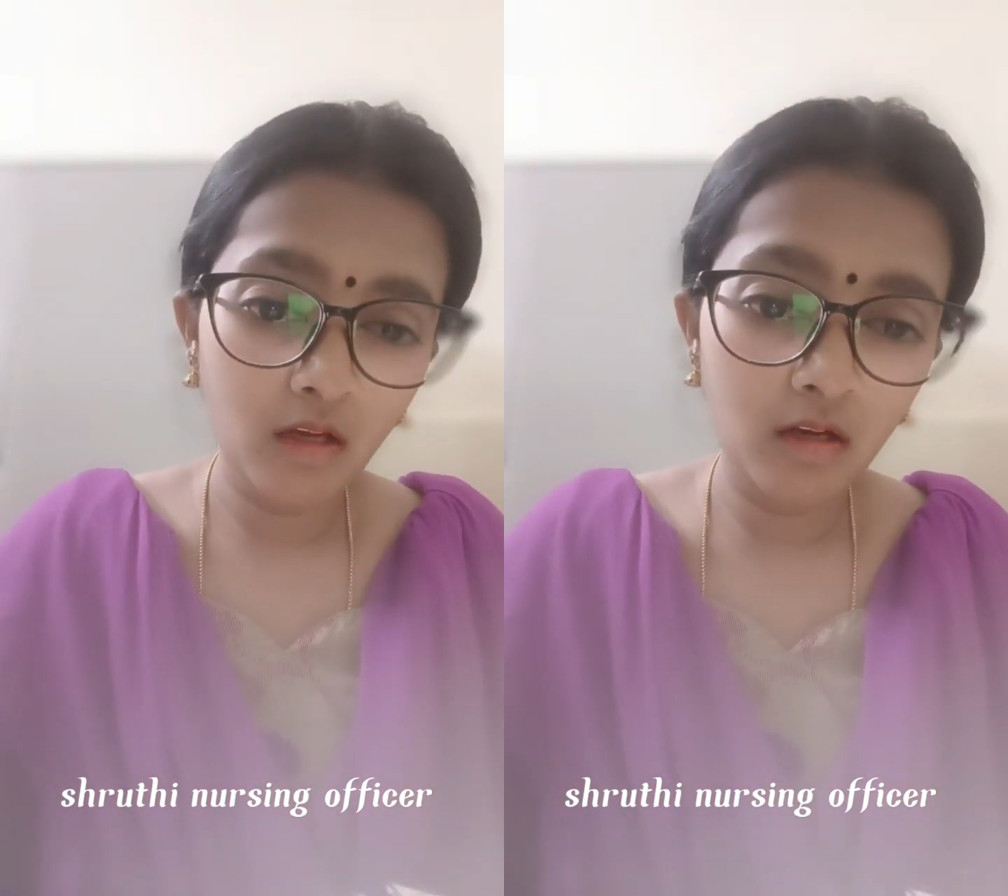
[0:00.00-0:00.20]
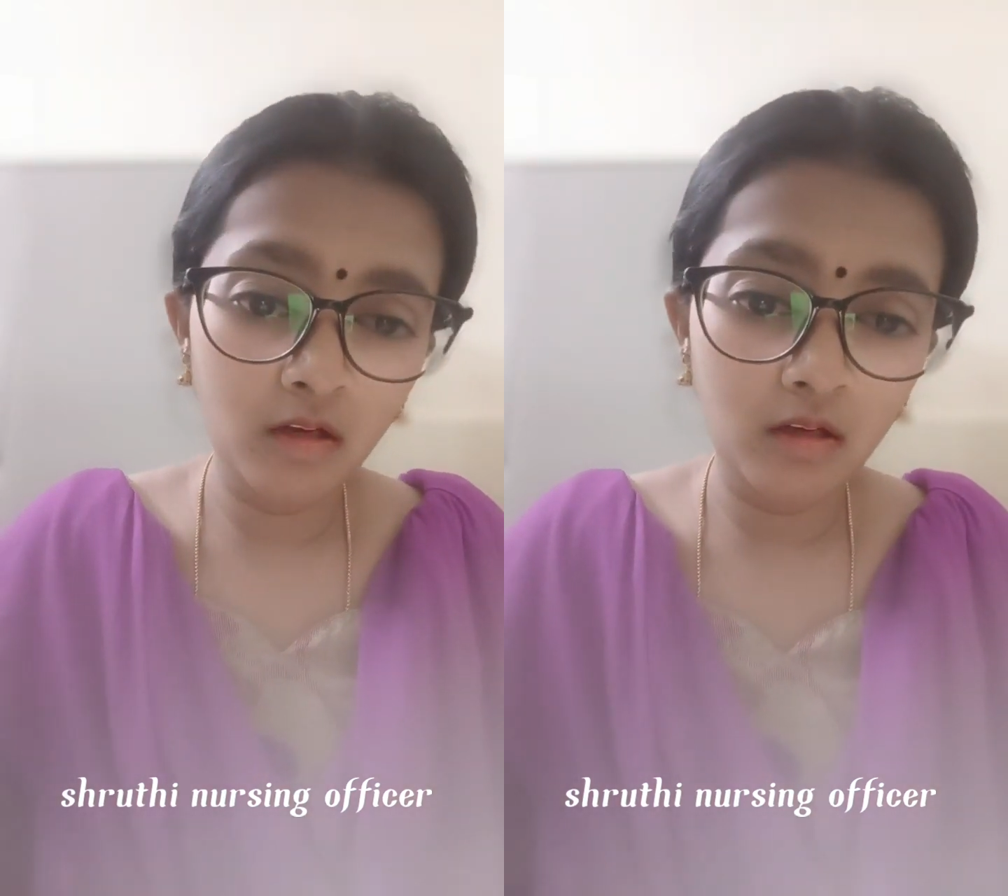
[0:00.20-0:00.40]

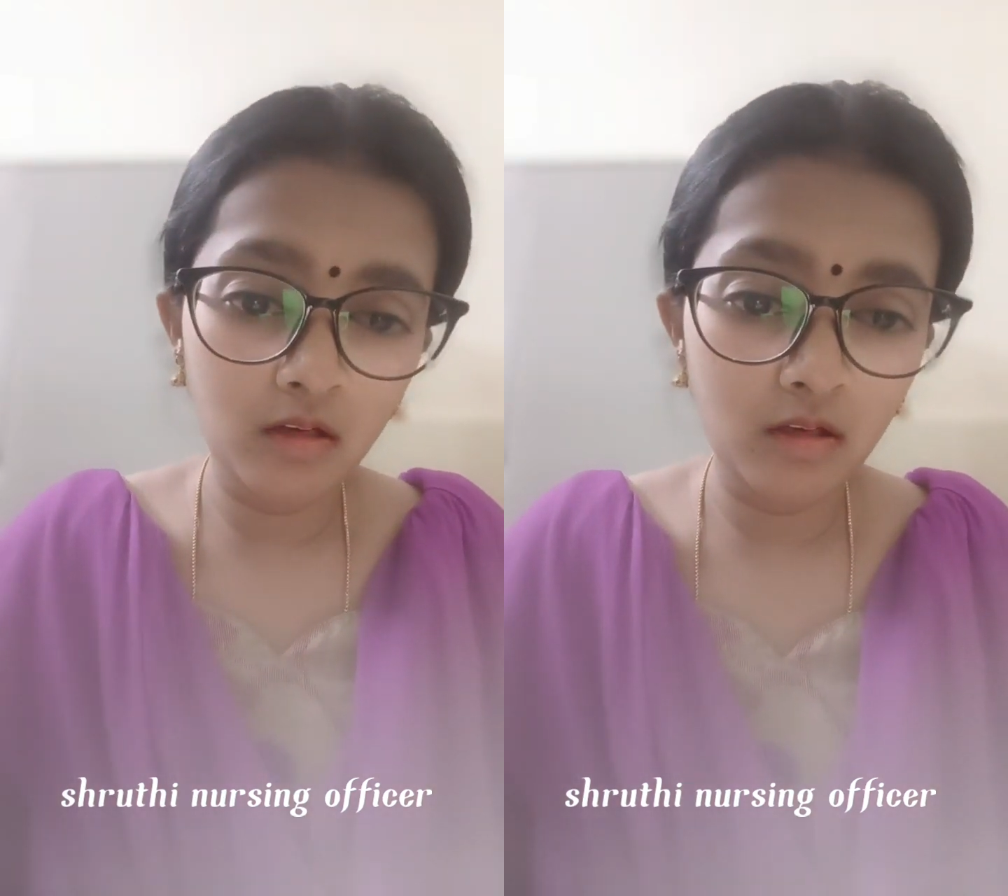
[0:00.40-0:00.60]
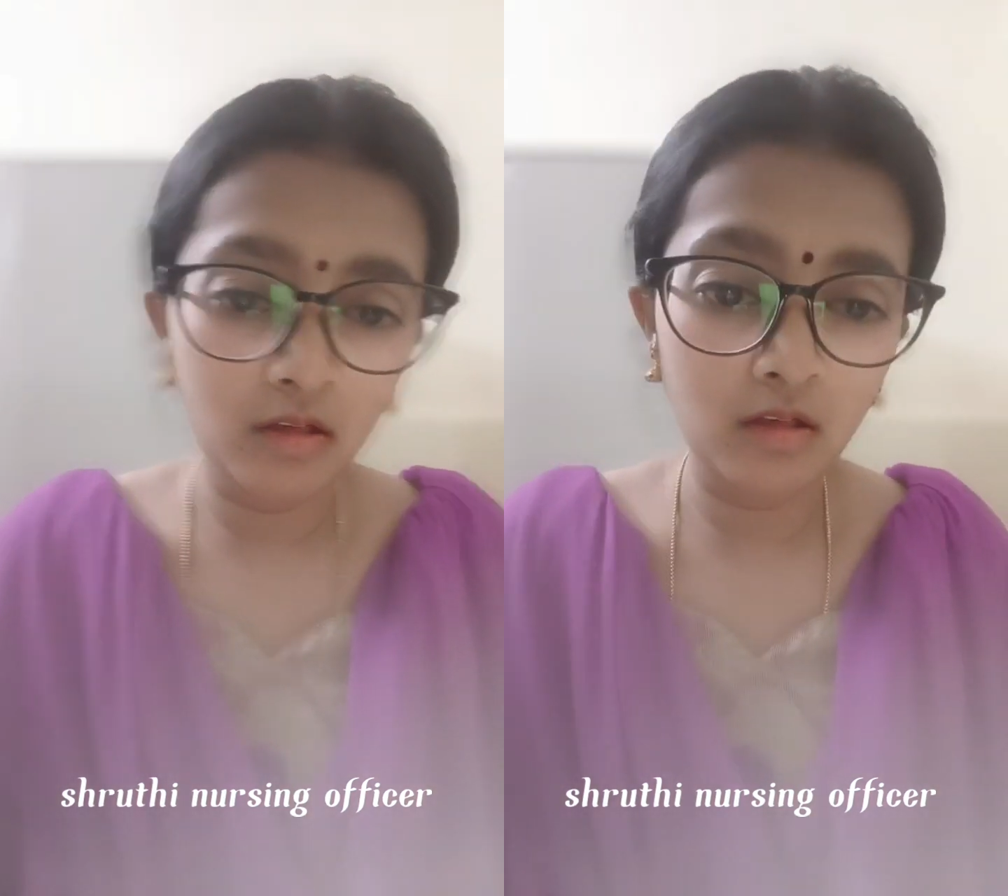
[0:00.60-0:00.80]

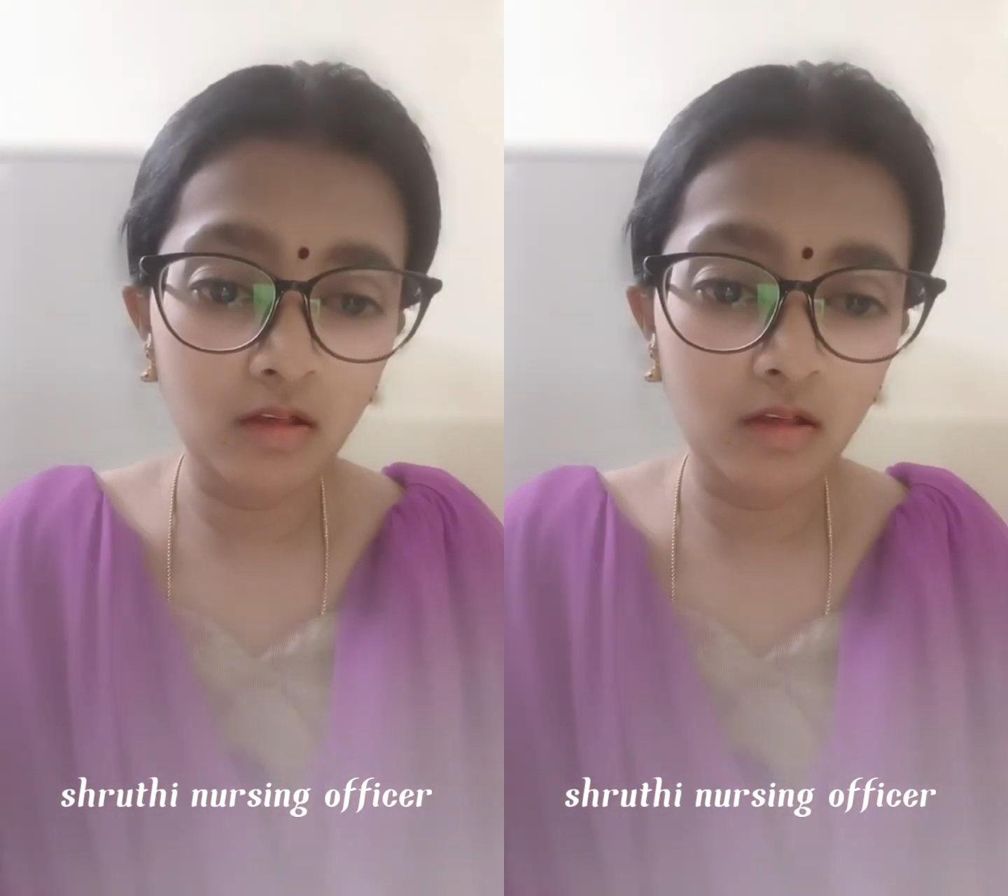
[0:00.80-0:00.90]
uh,